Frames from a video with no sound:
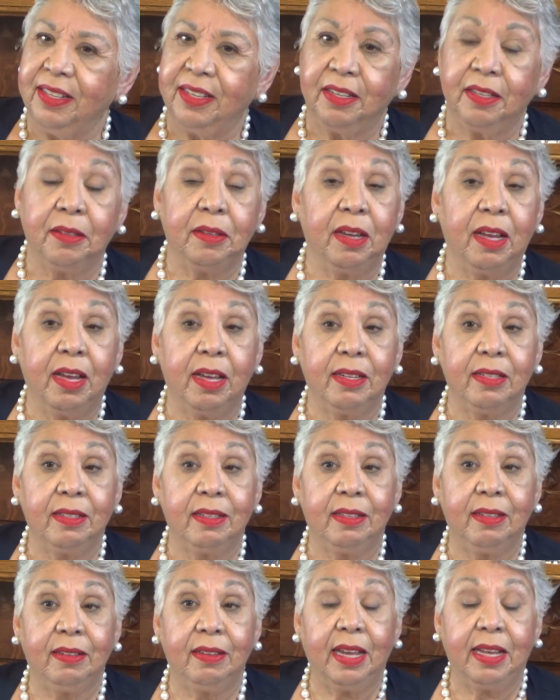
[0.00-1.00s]

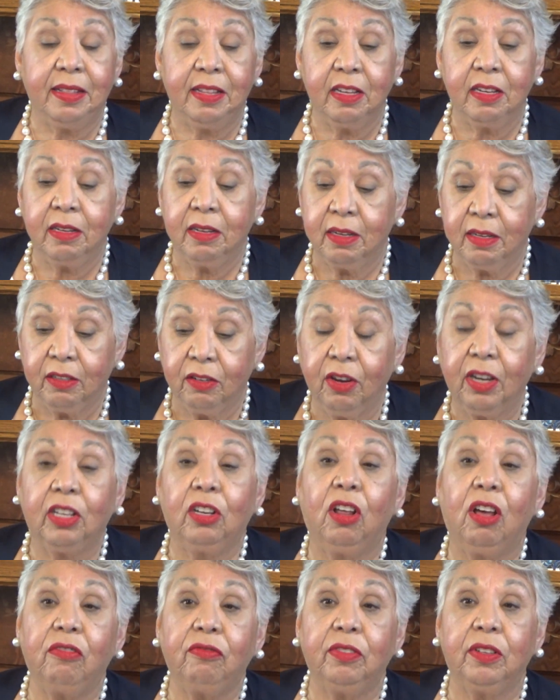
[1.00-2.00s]
then Greg
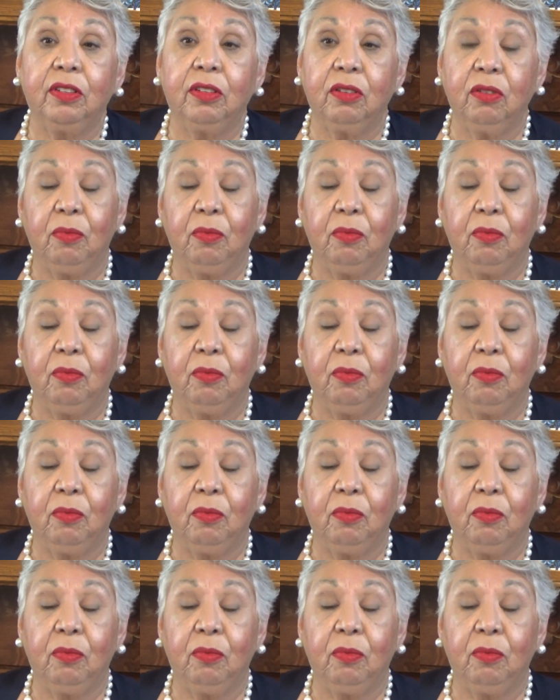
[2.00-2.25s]
Laughlin,